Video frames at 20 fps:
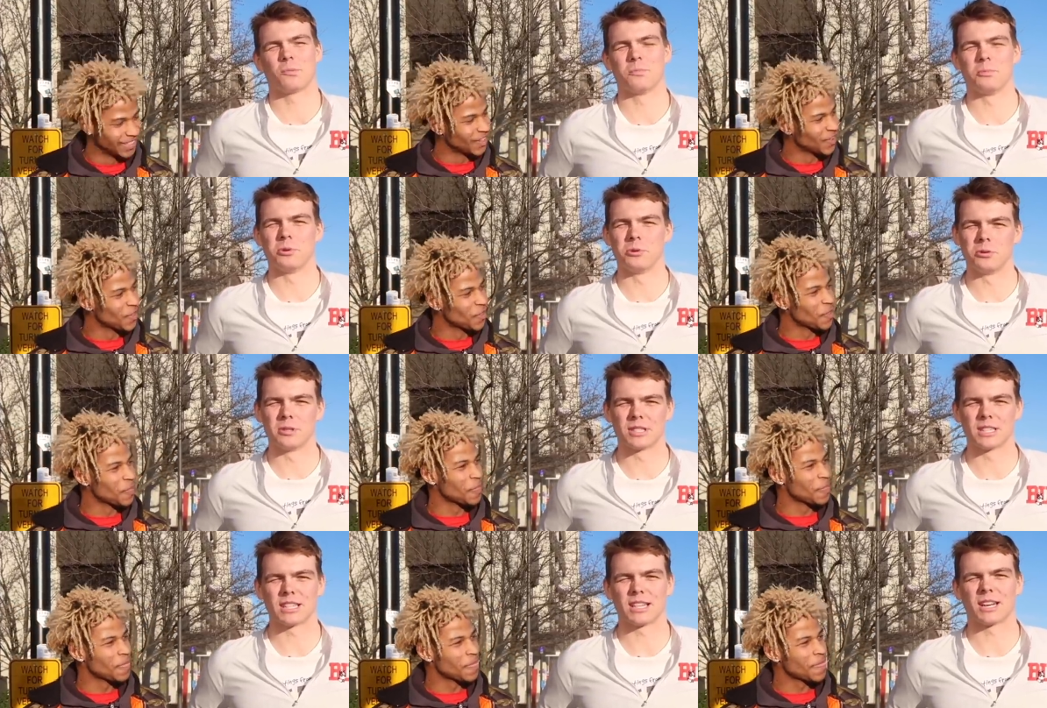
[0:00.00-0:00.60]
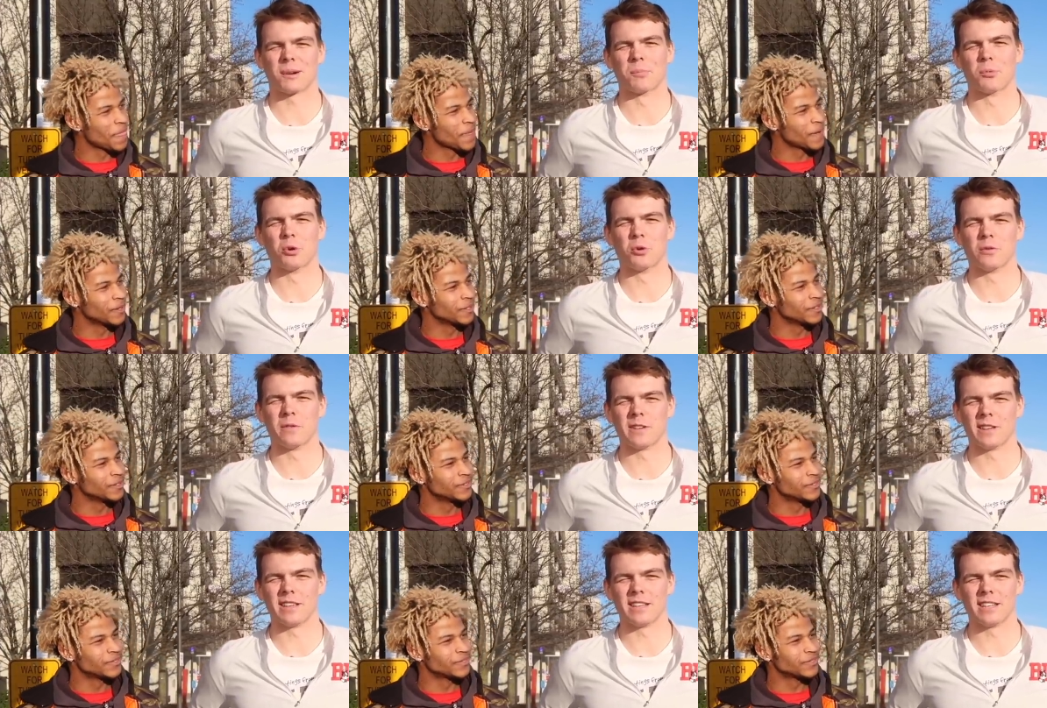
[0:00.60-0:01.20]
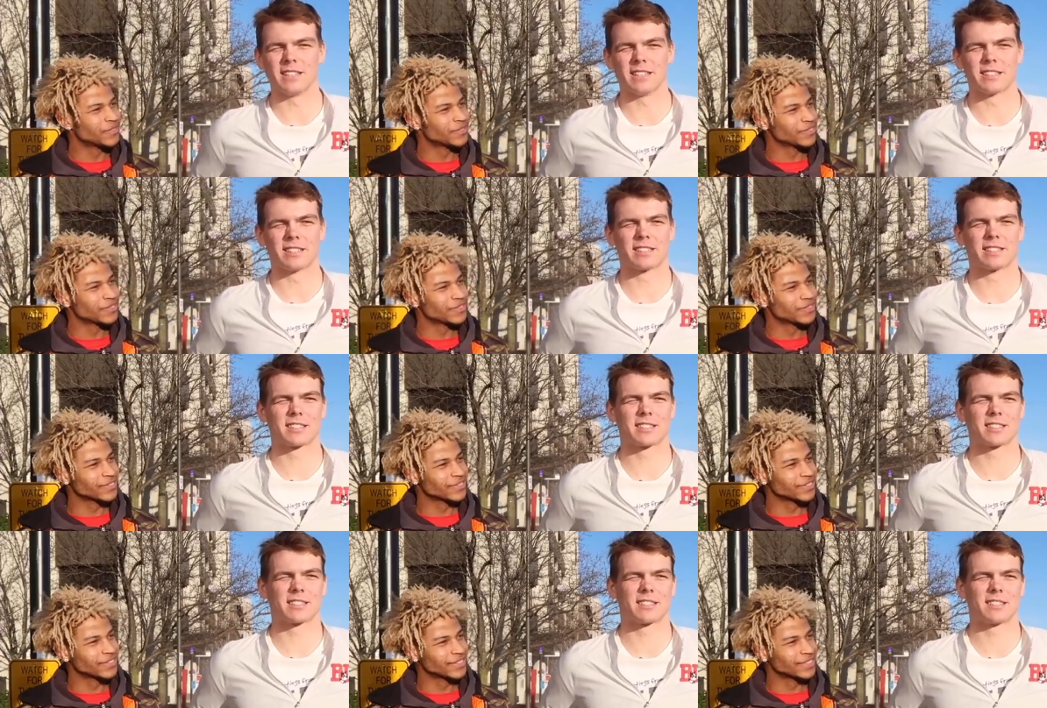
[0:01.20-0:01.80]
Speaker 1: music,
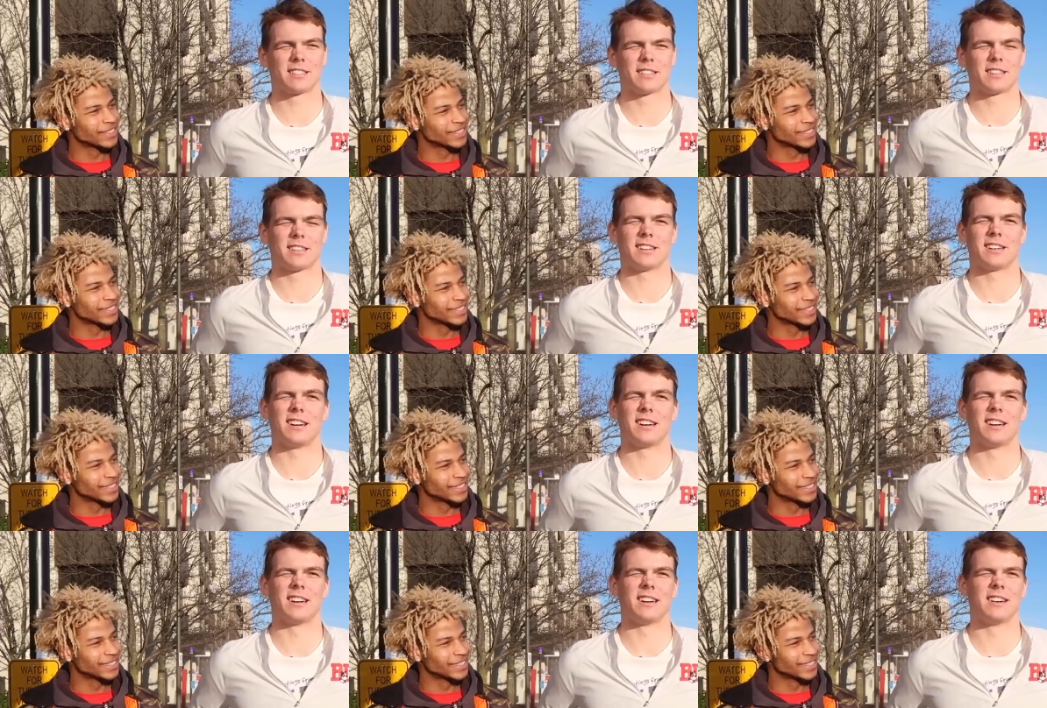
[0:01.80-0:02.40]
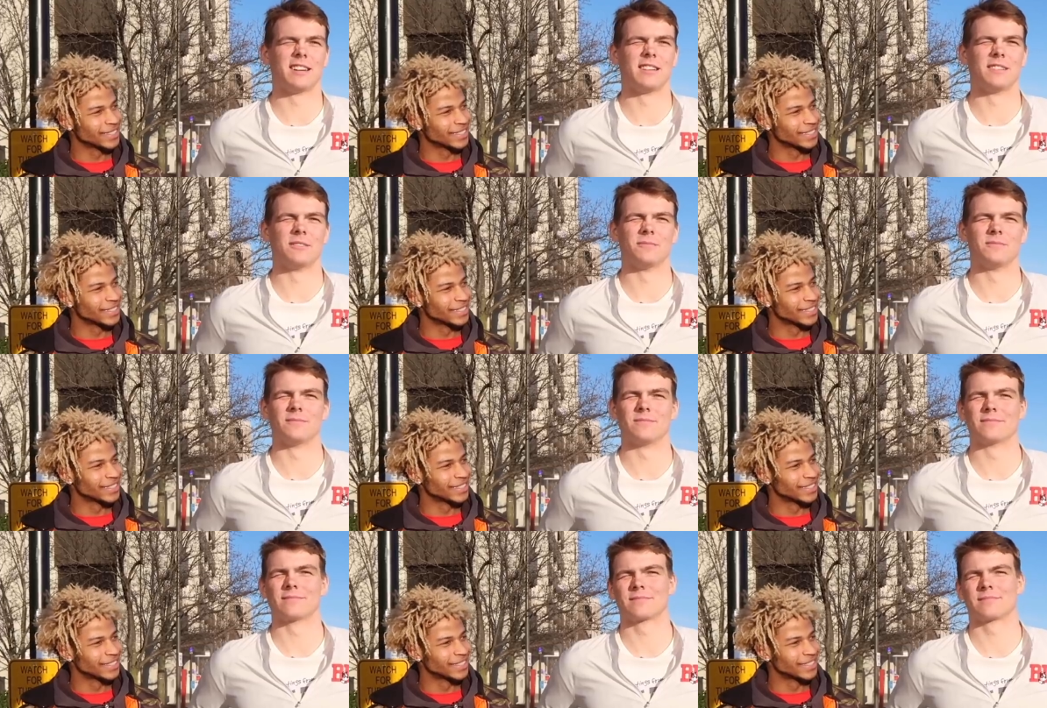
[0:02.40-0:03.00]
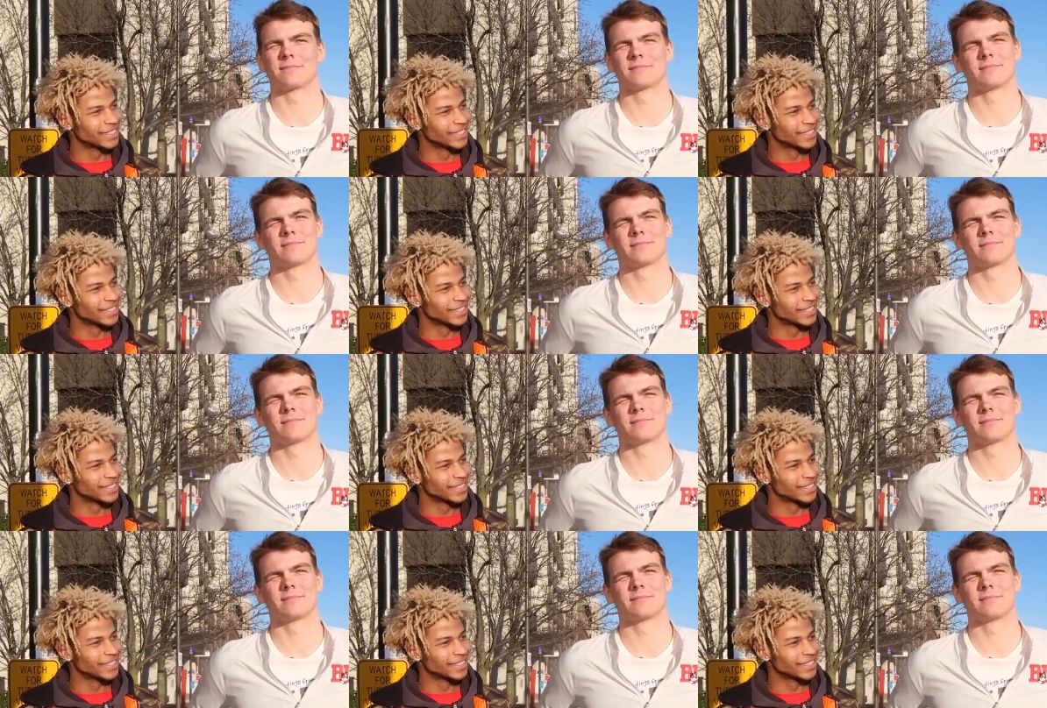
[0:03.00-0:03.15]
movies, um,